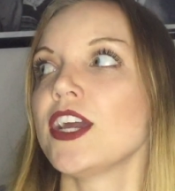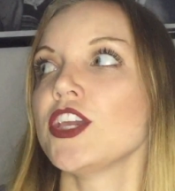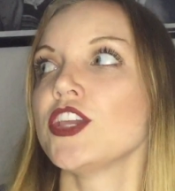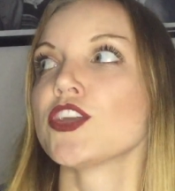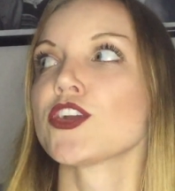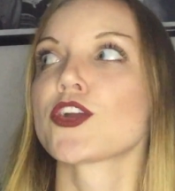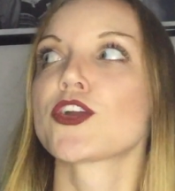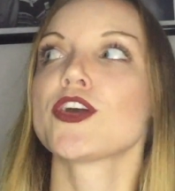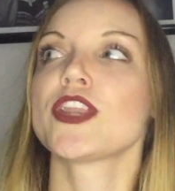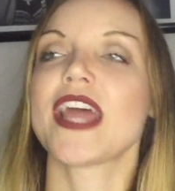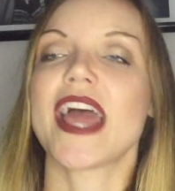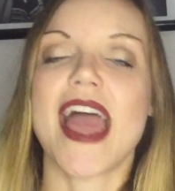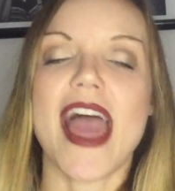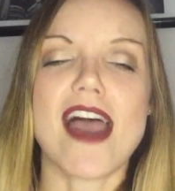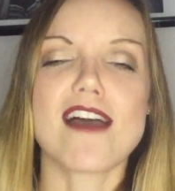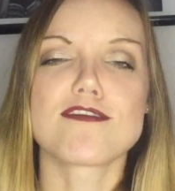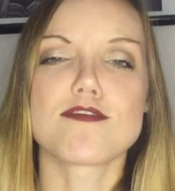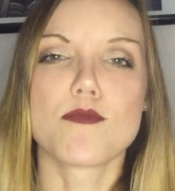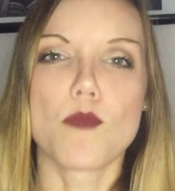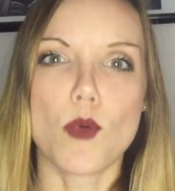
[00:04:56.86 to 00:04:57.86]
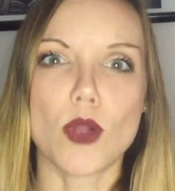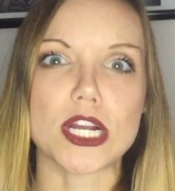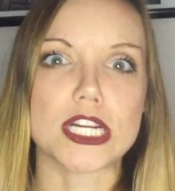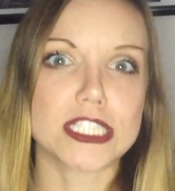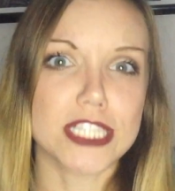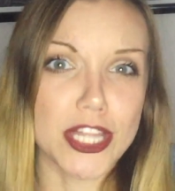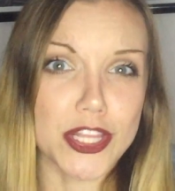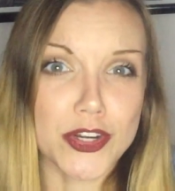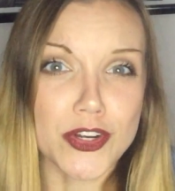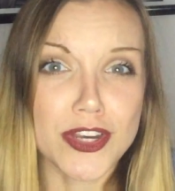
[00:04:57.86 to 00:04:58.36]
you're going to have more
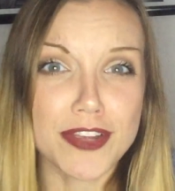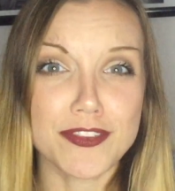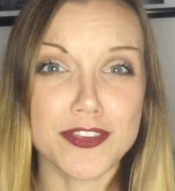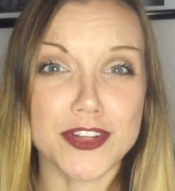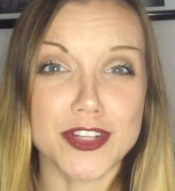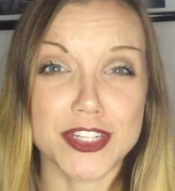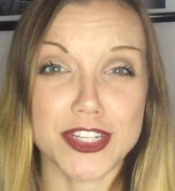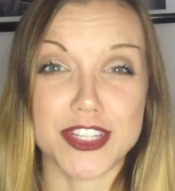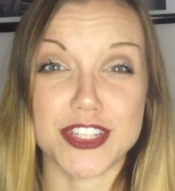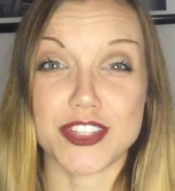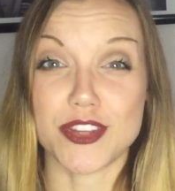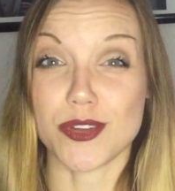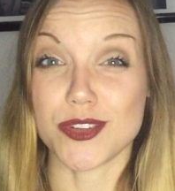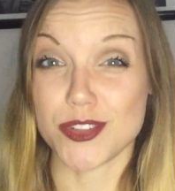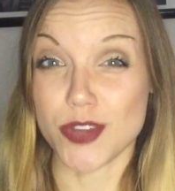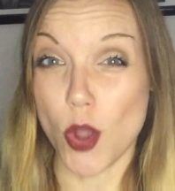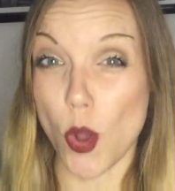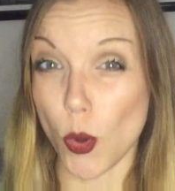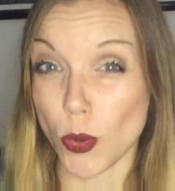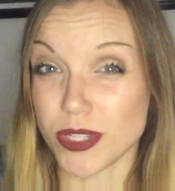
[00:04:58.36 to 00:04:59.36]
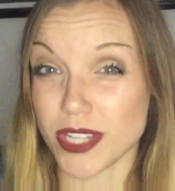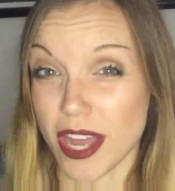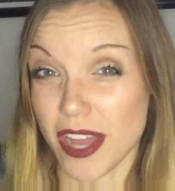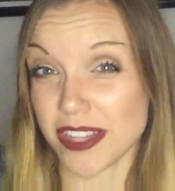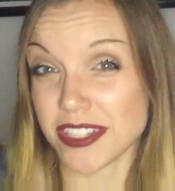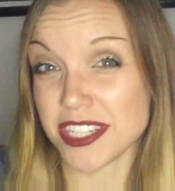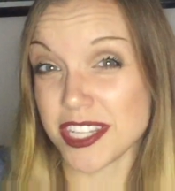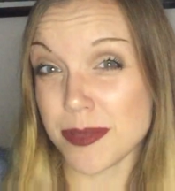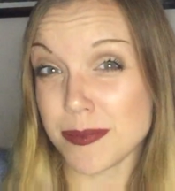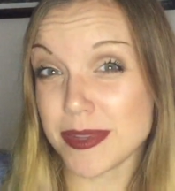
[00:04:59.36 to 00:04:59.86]
clutter if you're going to hold
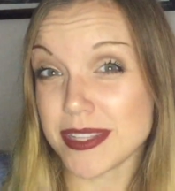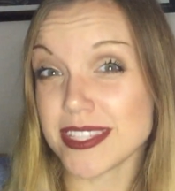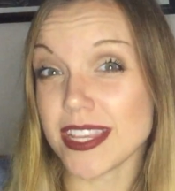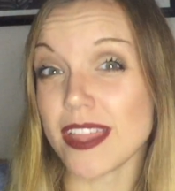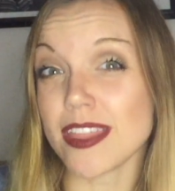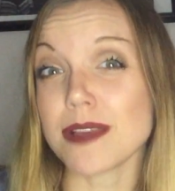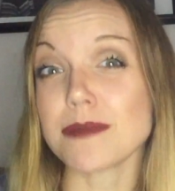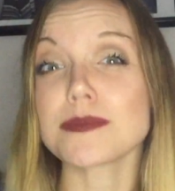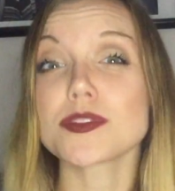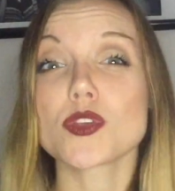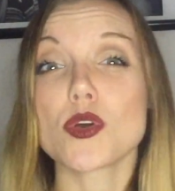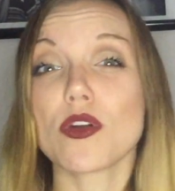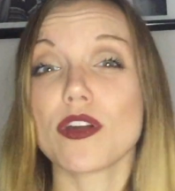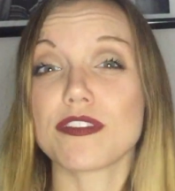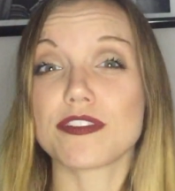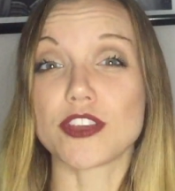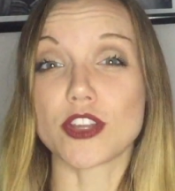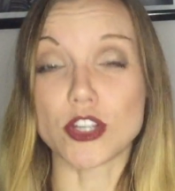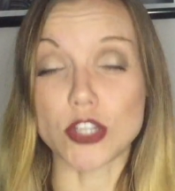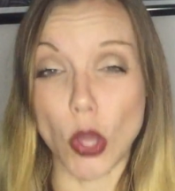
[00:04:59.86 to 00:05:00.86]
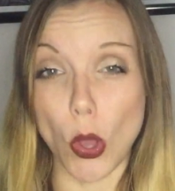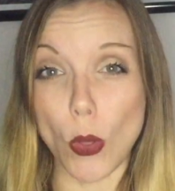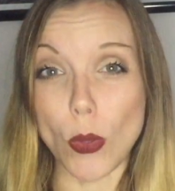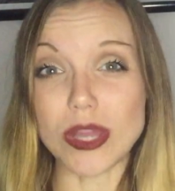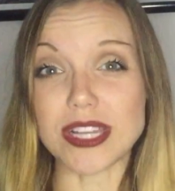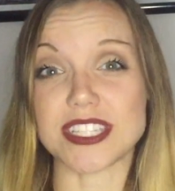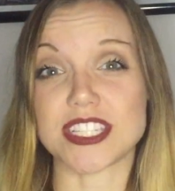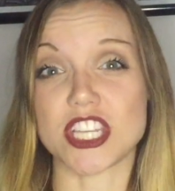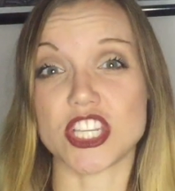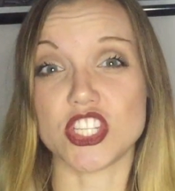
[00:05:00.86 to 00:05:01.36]
on to them to sell them. So if your goal
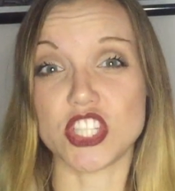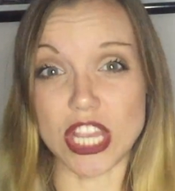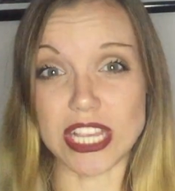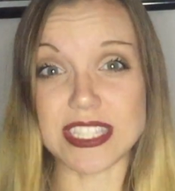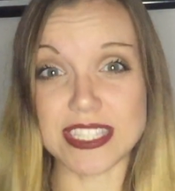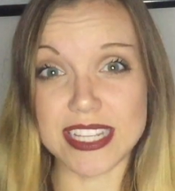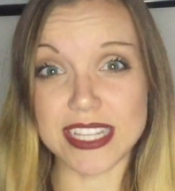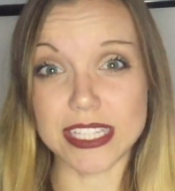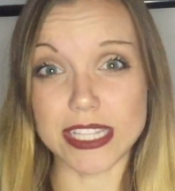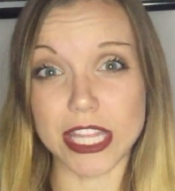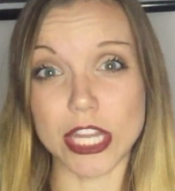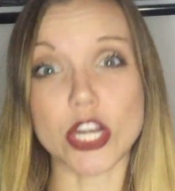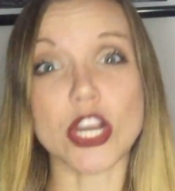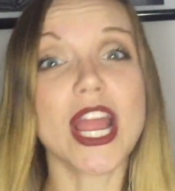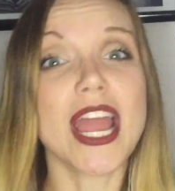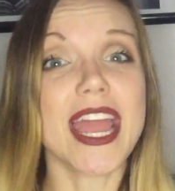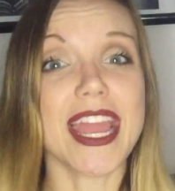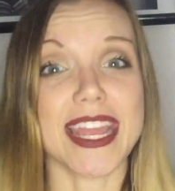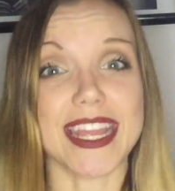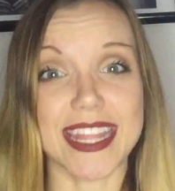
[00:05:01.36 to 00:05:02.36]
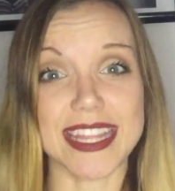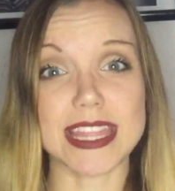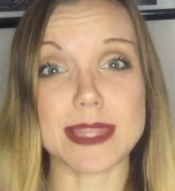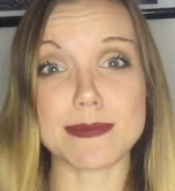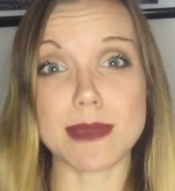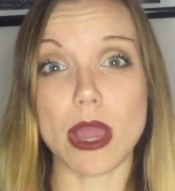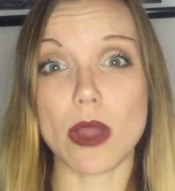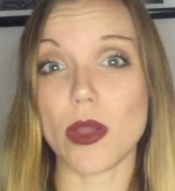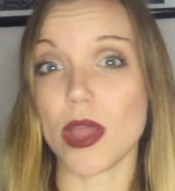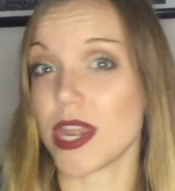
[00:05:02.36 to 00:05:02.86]
is to just declutter, get
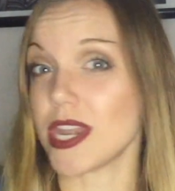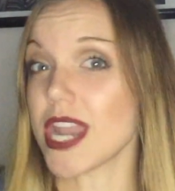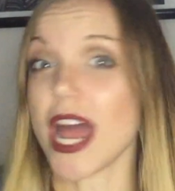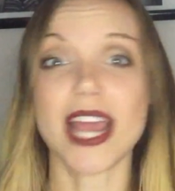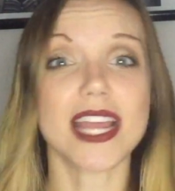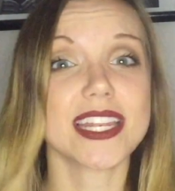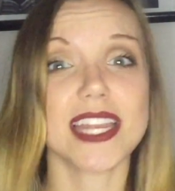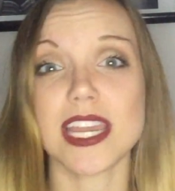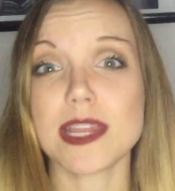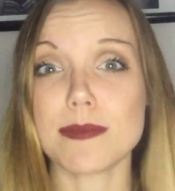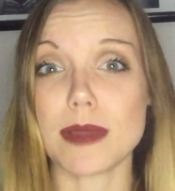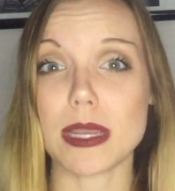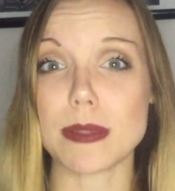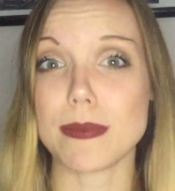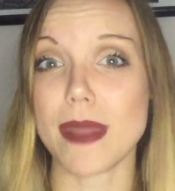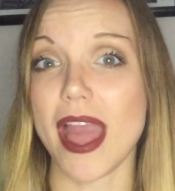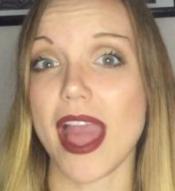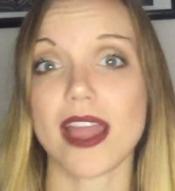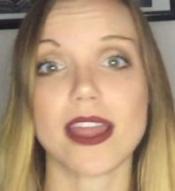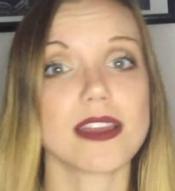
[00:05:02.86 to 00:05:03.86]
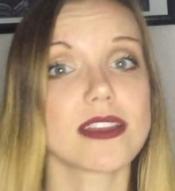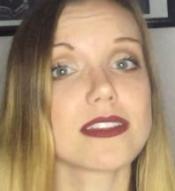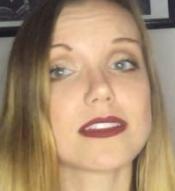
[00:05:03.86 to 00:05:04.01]
them out and not get any money back,